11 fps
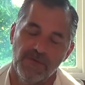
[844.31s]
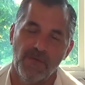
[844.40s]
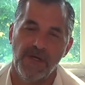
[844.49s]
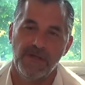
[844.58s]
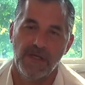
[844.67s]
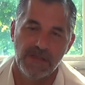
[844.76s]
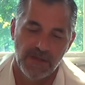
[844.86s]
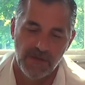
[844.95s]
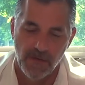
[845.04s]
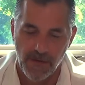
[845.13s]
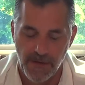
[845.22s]
the way things
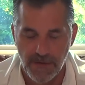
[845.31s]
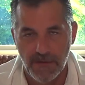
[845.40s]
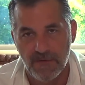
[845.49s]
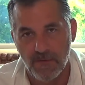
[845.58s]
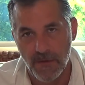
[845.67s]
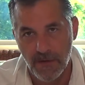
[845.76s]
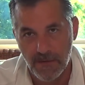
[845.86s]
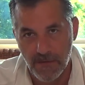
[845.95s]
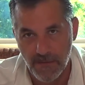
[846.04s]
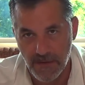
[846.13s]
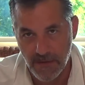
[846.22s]
are going in this world,
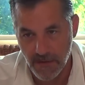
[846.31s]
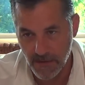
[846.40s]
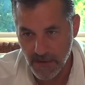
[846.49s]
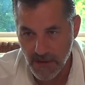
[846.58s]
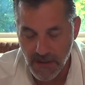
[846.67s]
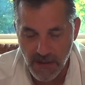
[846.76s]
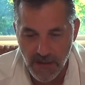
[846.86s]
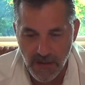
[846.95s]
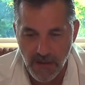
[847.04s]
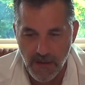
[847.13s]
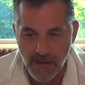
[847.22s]
and we know
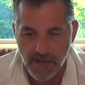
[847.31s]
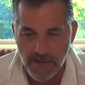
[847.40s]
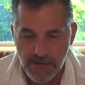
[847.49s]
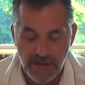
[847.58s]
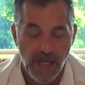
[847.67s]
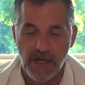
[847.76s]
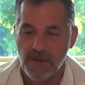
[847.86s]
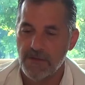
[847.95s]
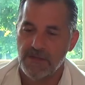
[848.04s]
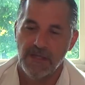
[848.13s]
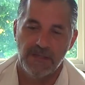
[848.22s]
there's a lot of
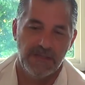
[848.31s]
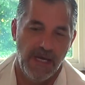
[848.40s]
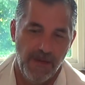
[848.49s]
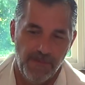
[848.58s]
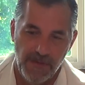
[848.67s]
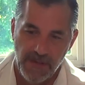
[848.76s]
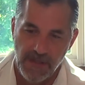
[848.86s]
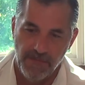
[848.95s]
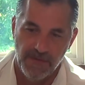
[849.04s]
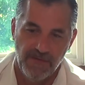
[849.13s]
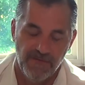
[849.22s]
good things happening. I
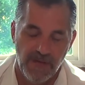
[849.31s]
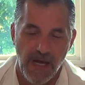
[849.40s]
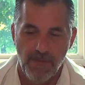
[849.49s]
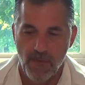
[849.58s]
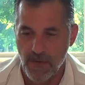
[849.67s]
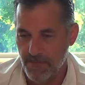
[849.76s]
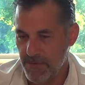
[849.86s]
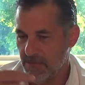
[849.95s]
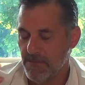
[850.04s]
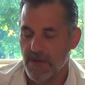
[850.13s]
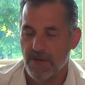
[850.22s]
believe a lot more
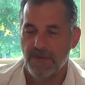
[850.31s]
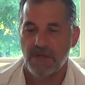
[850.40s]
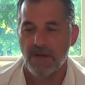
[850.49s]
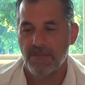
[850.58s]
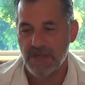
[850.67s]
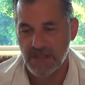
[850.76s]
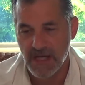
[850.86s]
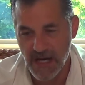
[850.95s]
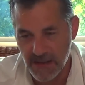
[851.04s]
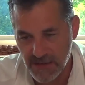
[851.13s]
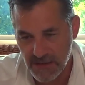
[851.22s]
people are becoming
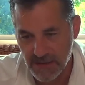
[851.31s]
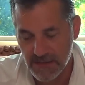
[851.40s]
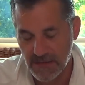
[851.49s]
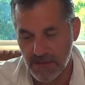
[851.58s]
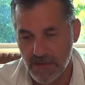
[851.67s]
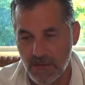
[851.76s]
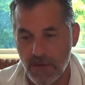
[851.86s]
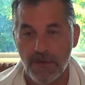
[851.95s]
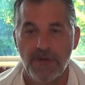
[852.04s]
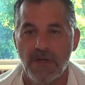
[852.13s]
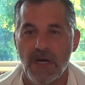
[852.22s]
conscious and
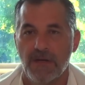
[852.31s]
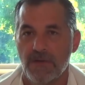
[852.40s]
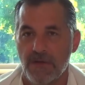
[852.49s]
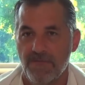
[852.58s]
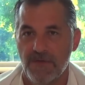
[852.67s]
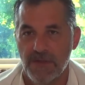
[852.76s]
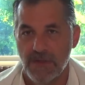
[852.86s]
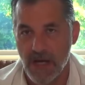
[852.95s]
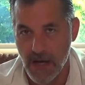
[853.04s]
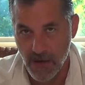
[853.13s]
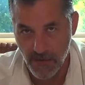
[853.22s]
learning how to live in the
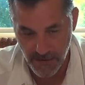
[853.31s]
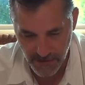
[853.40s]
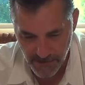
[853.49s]
now